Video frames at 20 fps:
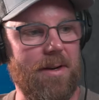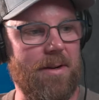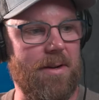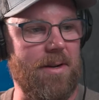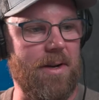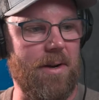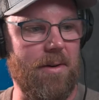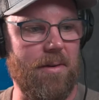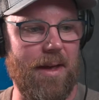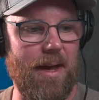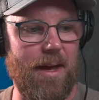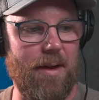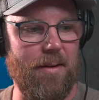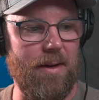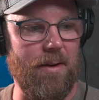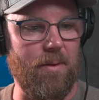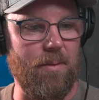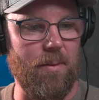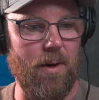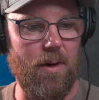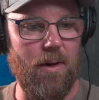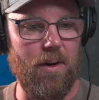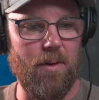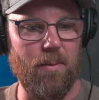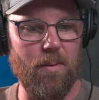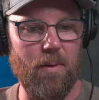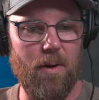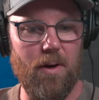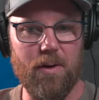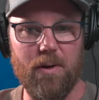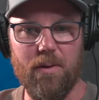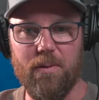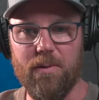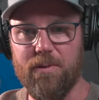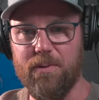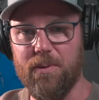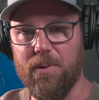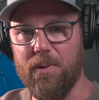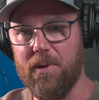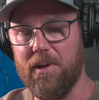to know that we're all going
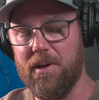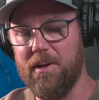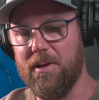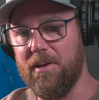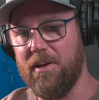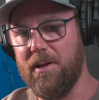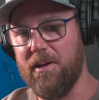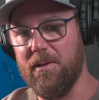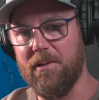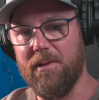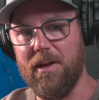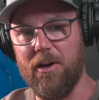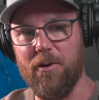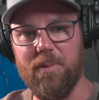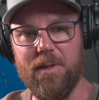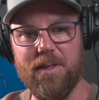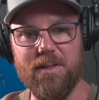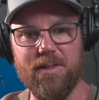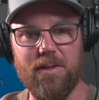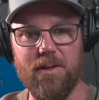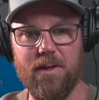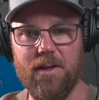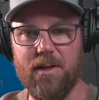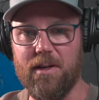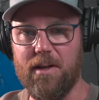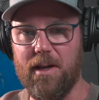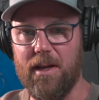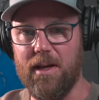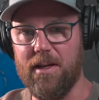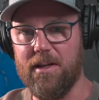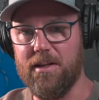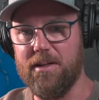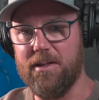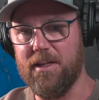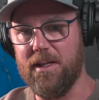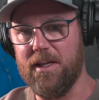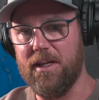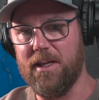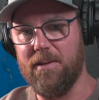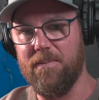through it, and therapy is good,
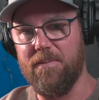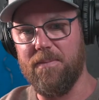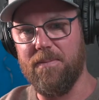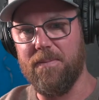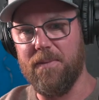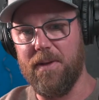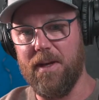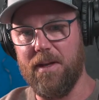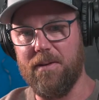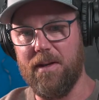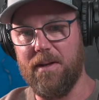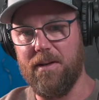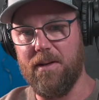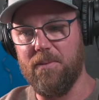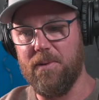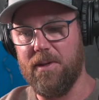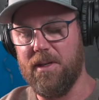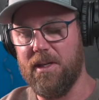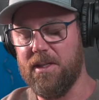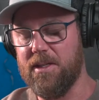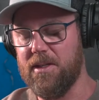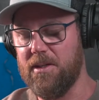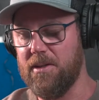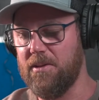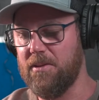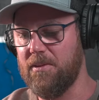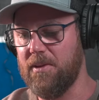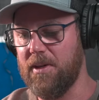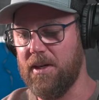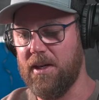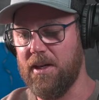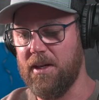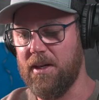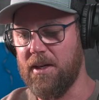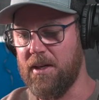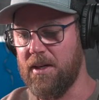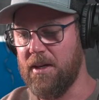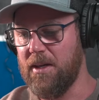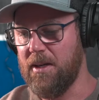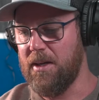and we
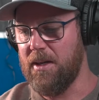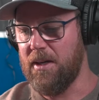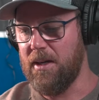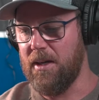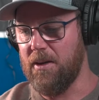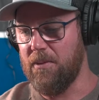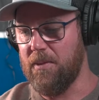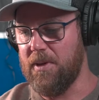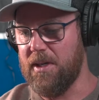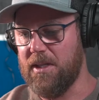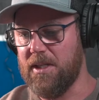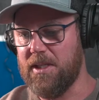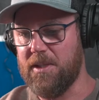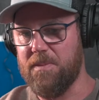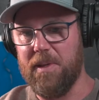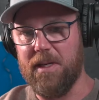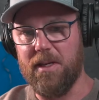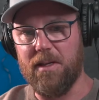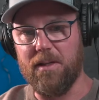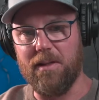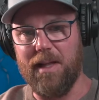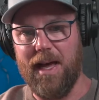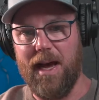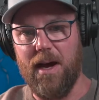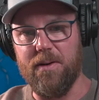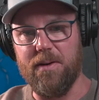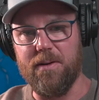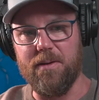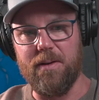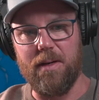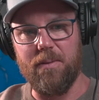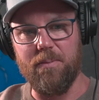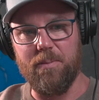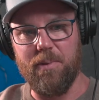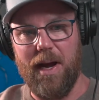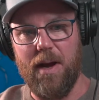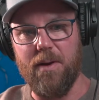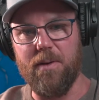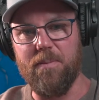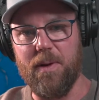need to speak loud and
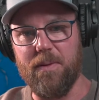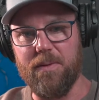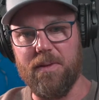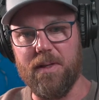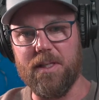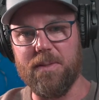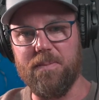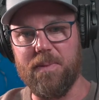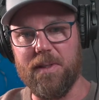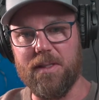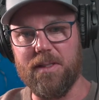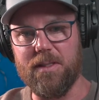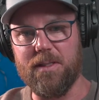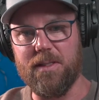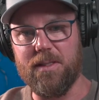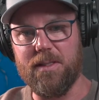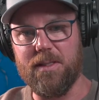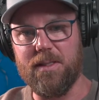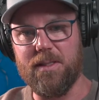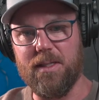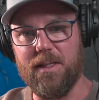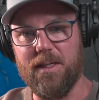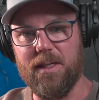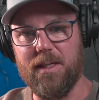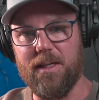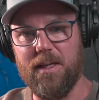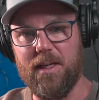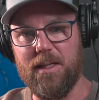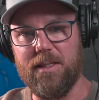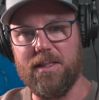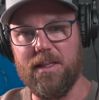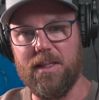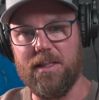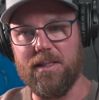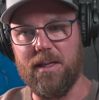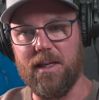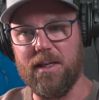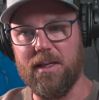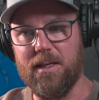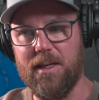proud about this, because it's
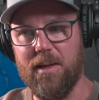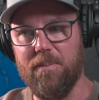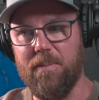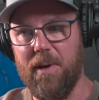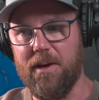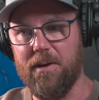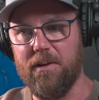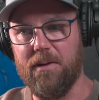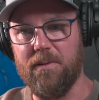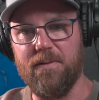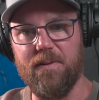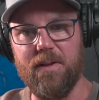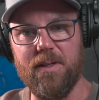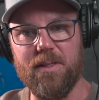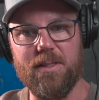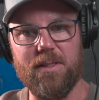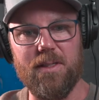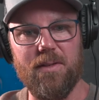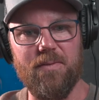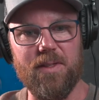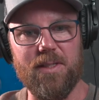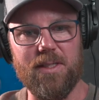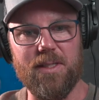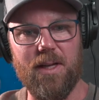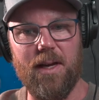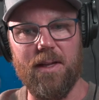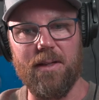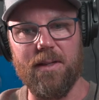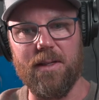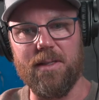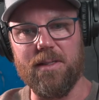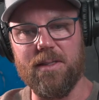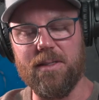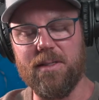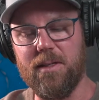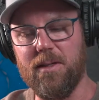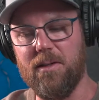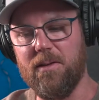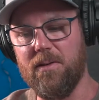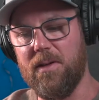not going to get better if it's silent.
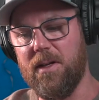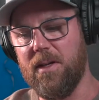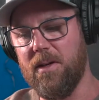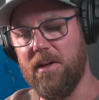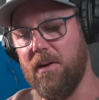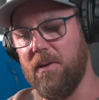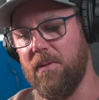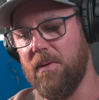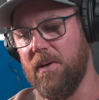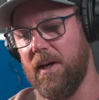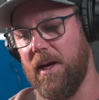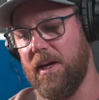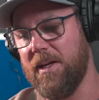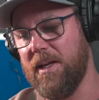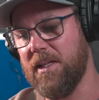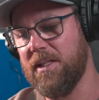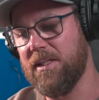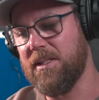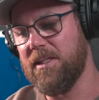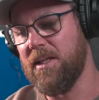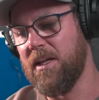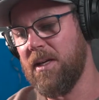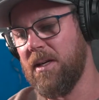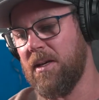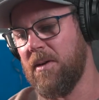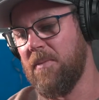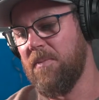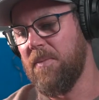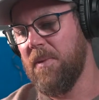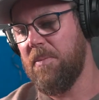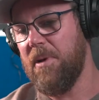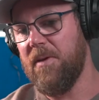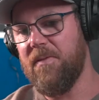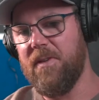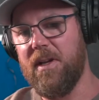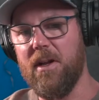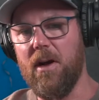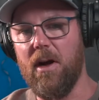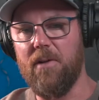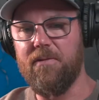So I guess
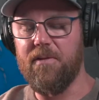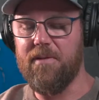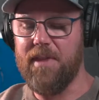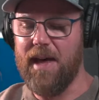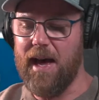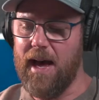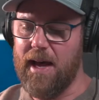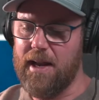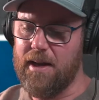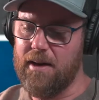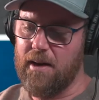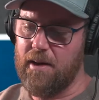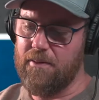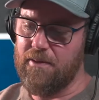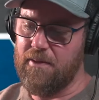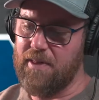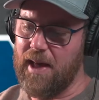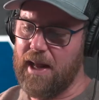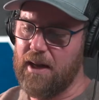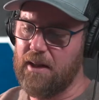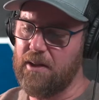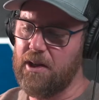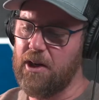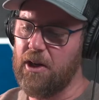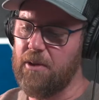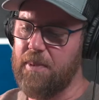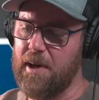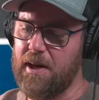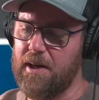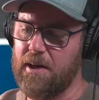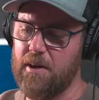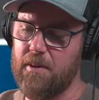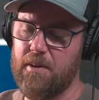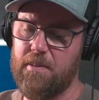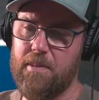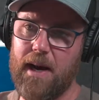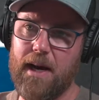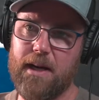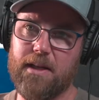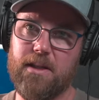pivoting off of that a little bit and
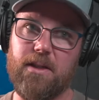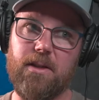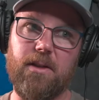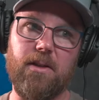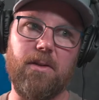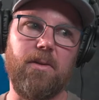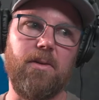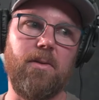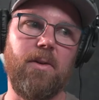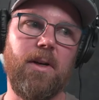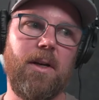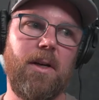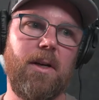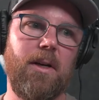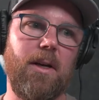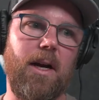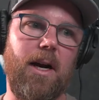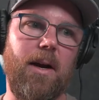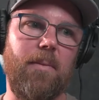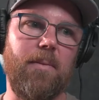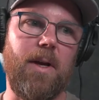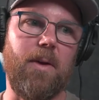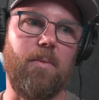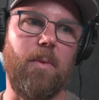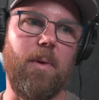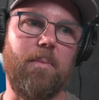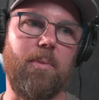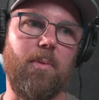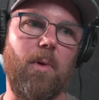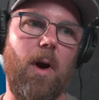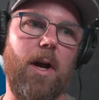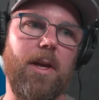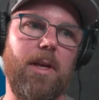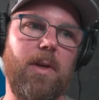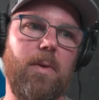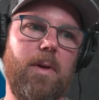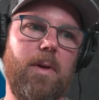going back to kind of what brought you